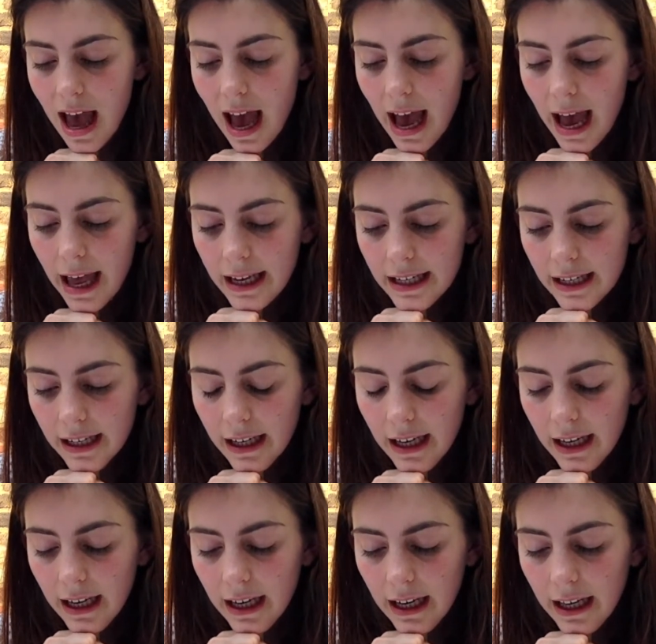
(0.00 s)
And
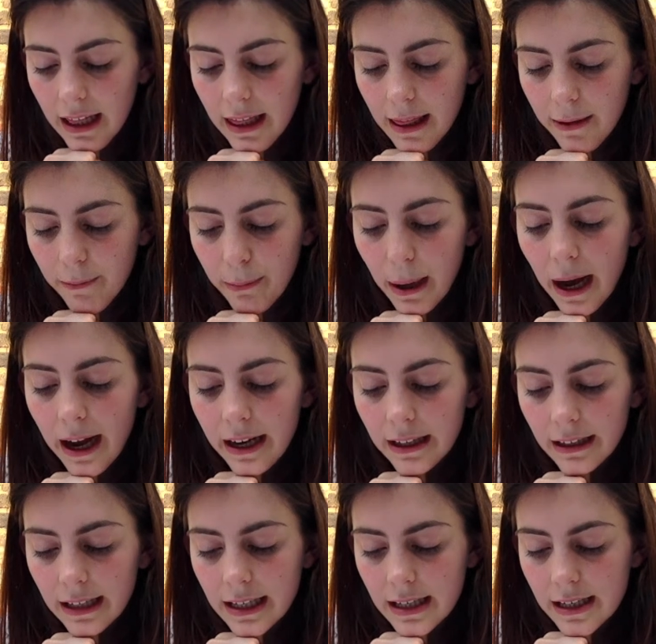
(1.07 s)
the
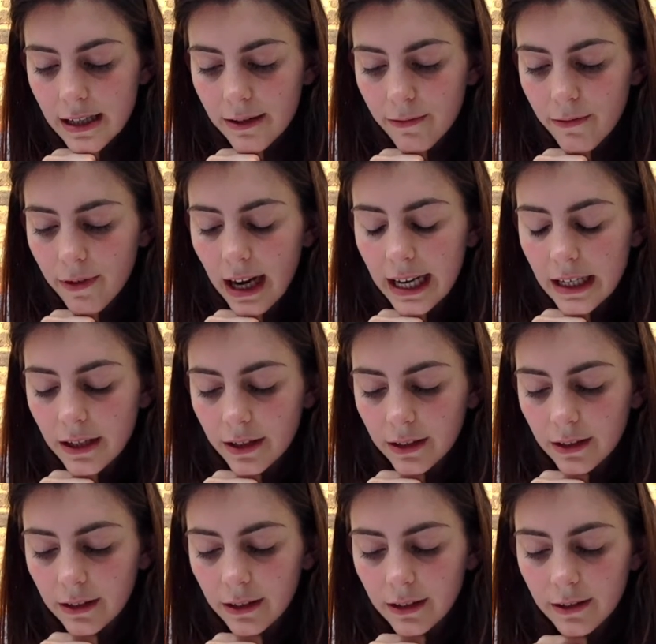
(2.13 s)
bile is a
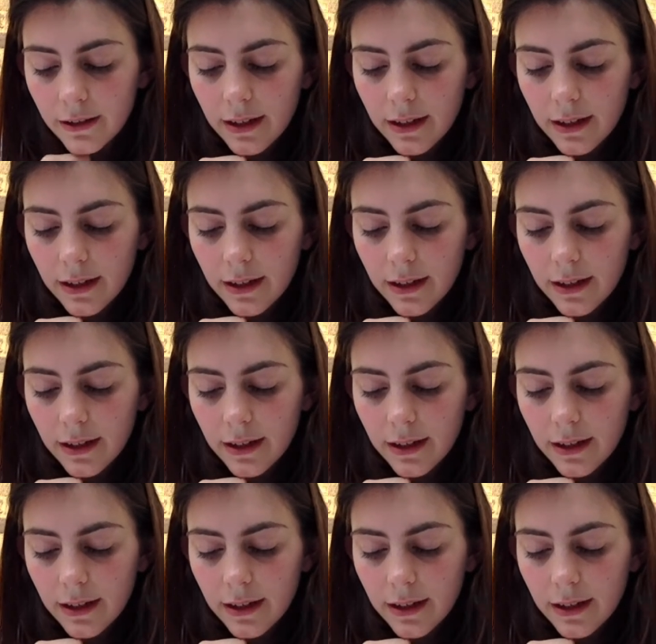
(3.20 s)
vital